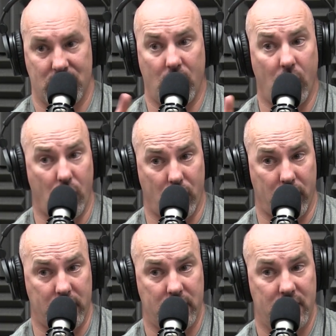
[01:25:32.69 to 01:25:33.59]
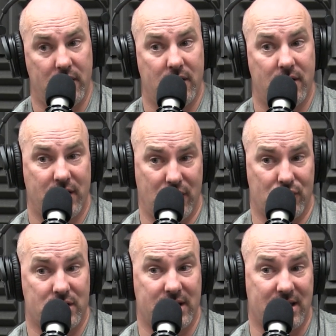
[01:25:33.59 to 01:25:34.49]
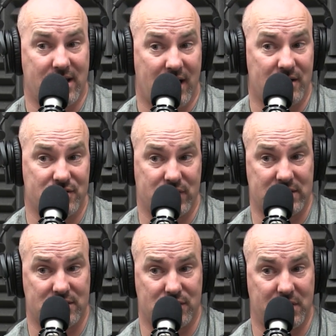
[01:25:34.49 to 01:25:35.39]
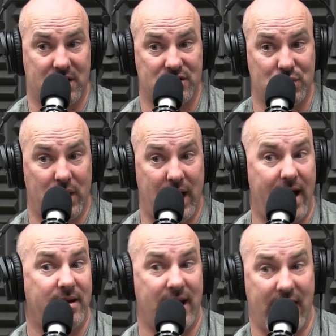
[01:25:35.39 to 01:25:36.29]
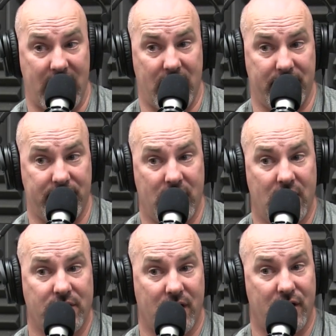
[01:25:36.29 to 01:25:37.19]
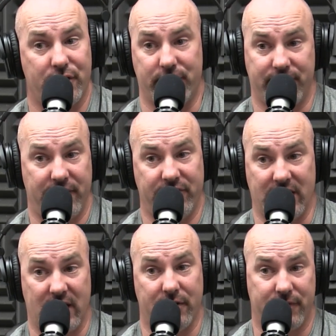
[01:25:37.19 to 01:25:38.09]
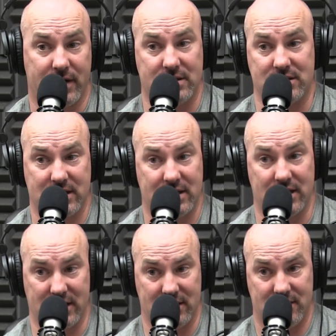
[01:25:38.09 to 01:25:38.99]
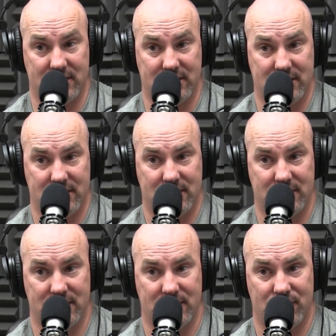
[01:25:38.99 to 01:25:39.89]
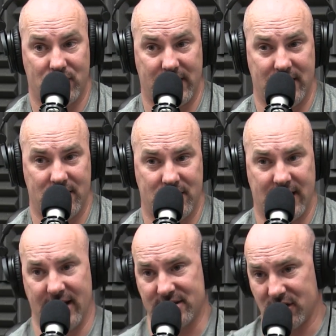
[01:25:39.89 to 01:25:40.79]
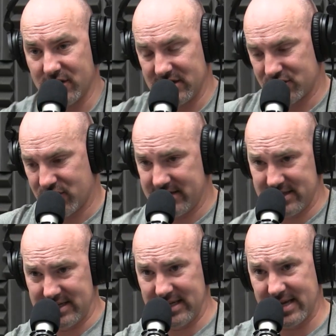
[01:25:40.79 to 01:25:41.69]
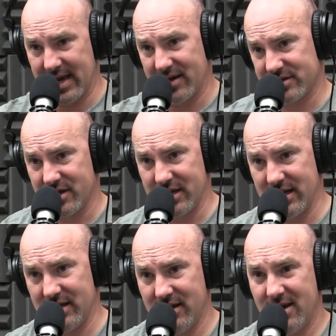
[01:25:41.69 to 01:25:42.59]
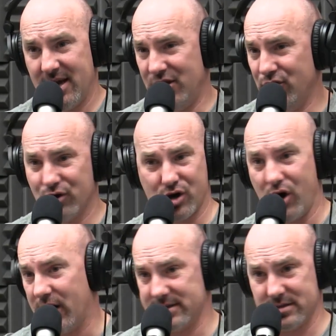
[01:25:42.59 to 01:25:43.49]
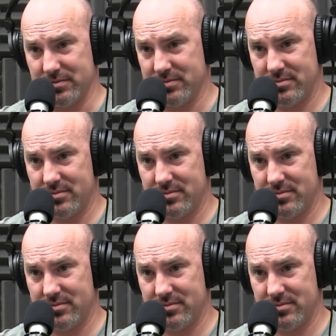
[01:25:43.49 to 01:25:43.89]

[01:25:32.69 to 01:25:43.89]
or that you look like a college wrestler because you had to have the $150 fucking singlet, right? That has all these crazy decals on it and you look mm-hmm. awesome.